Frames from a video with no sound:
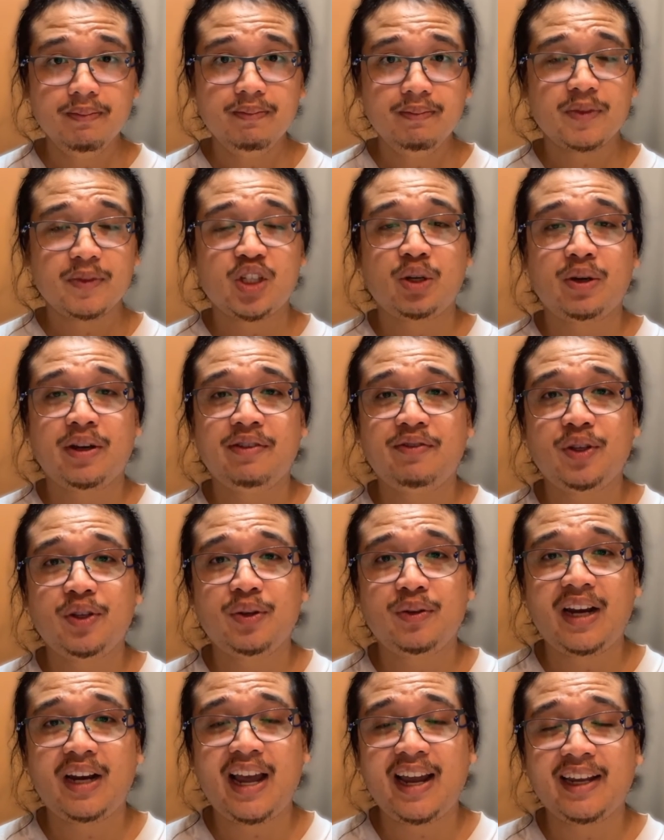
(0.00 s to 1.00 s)
So if
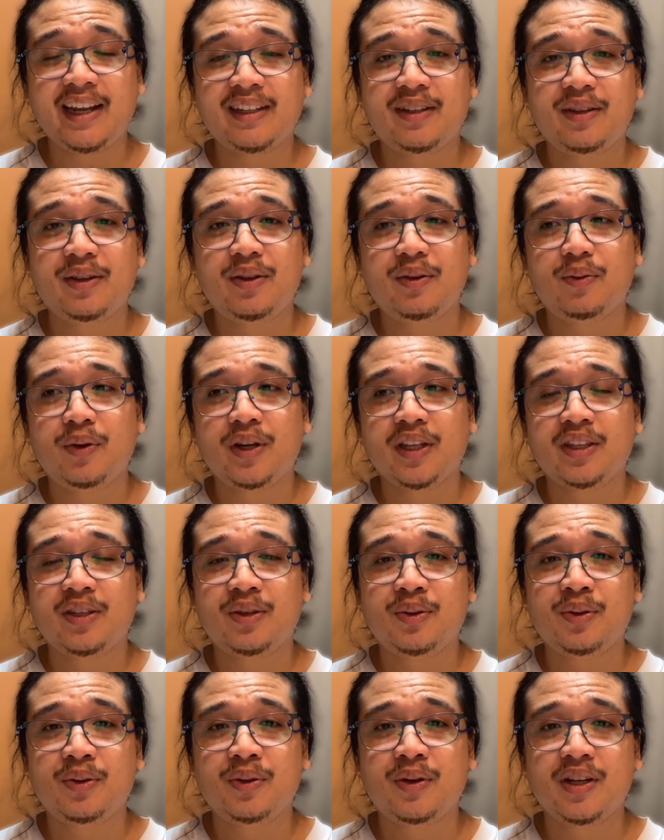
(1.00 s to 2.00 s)
you liked what
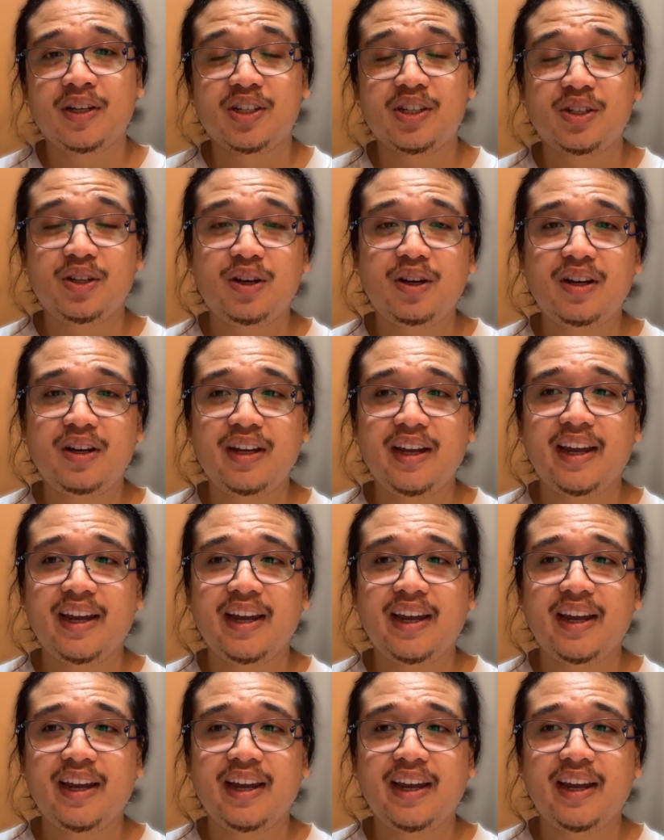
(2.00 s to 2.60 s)
you saw